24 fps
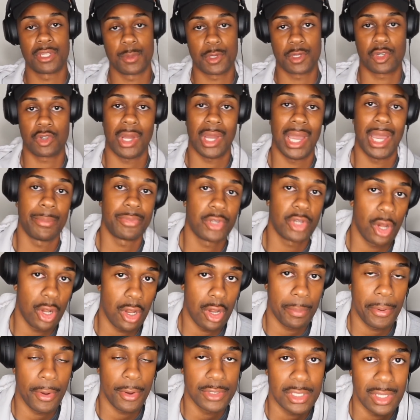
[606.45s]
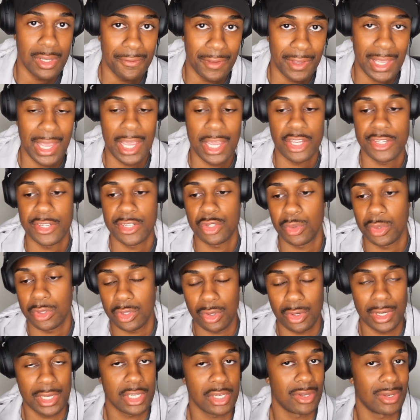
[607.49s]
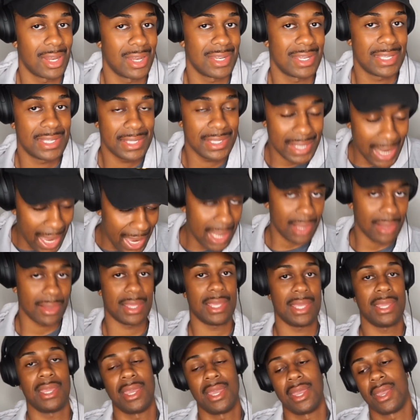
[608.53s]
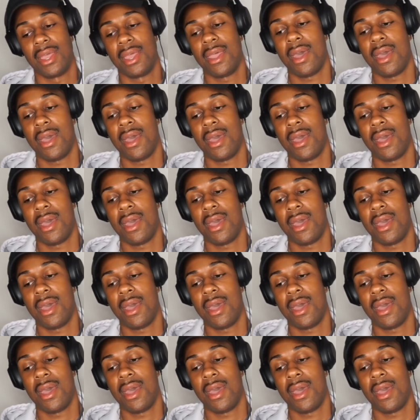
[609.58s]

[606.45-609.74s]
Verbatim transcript: subscribe, turn your post notifications. We do this on the daily.